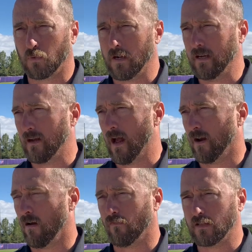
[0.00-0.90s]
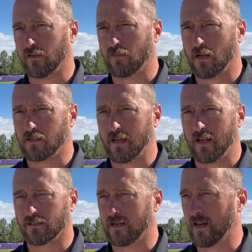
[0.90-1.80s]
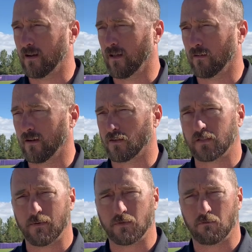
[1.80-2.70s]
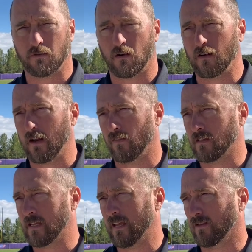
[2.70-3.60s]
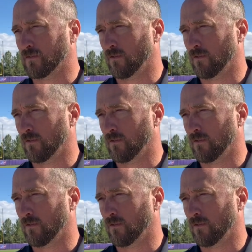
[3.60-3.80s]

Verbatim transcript: three non-offensive touchdowns and had another interception return down the 10.